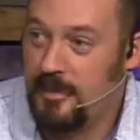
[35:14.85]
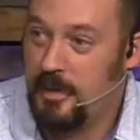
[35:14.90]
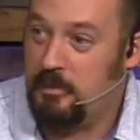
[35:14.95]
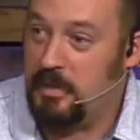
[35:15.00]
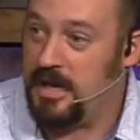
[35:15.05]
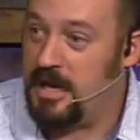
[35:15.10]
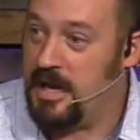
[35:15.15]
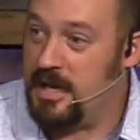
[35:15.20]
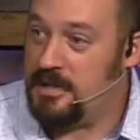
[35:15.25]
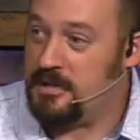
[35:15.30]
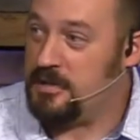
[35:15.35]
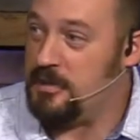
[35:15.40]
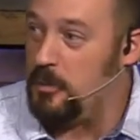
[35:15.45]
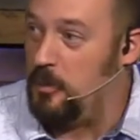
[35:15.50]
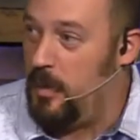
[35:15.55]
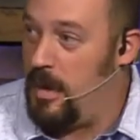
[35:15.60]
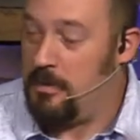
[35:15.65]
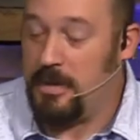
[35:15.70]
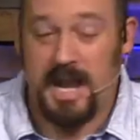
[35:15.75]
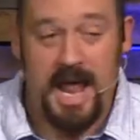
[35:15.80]
Because
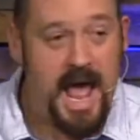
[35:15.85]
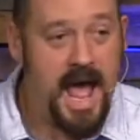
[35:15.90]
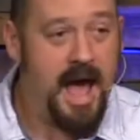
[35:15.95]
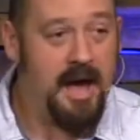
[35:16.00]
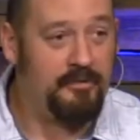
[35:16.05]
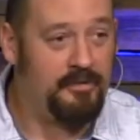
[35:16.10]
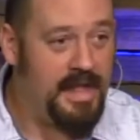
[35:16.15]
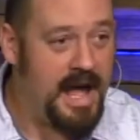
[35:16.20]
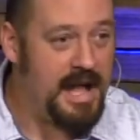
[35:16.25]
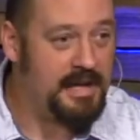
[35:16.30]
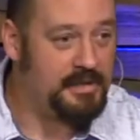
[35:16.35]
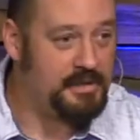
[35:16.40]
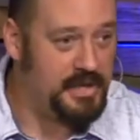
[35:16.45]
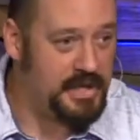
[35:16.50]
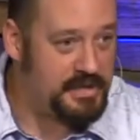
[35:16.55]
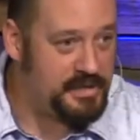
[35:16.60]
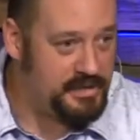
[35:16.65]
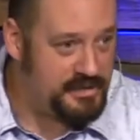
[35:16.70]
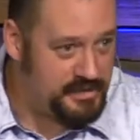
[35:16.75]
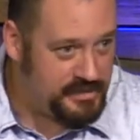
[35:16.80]
women have that
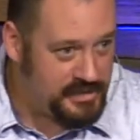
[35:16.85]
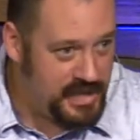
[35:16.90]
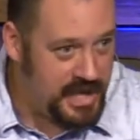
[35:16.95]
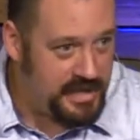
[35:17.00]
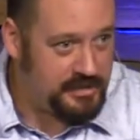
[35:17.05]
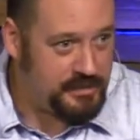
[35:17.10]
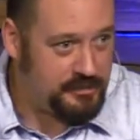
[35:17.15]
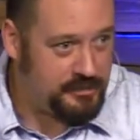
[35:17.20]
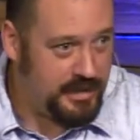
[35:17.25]
sixth sense,